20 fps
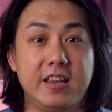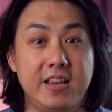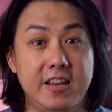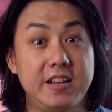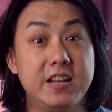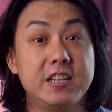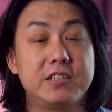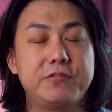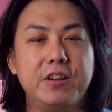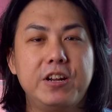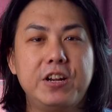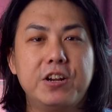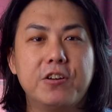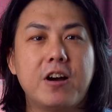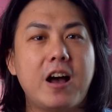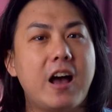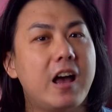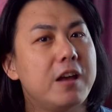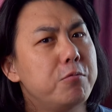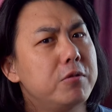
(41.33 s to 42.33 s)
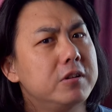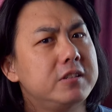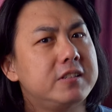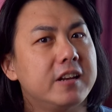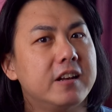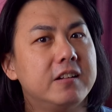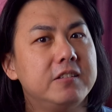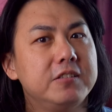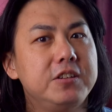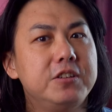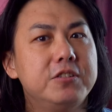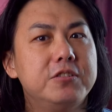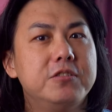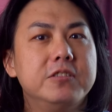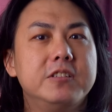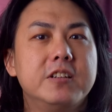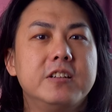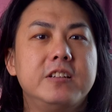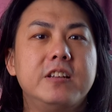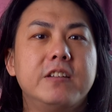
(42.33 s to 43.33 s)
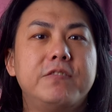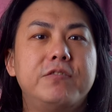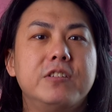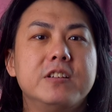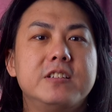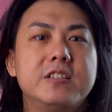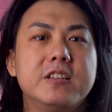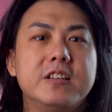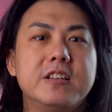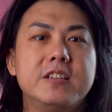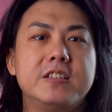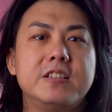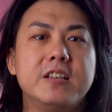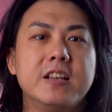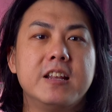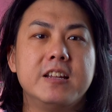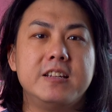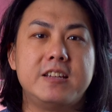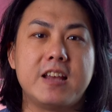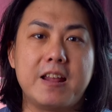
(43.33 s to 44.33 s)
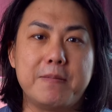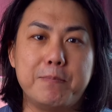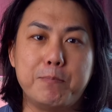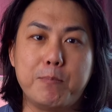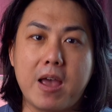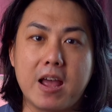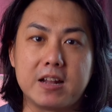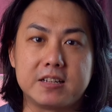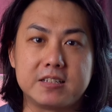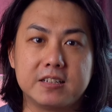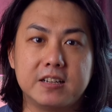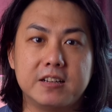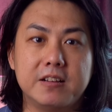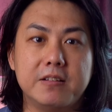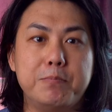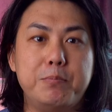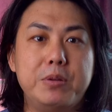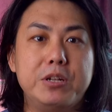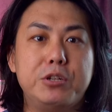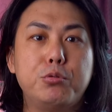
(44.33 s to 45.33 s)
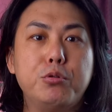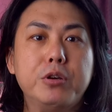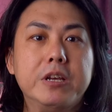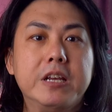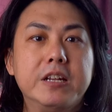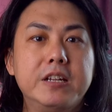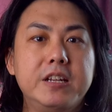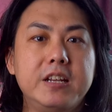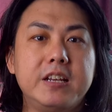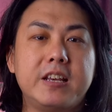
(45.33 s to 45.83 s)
In this video, I will tell you the differences that matter between the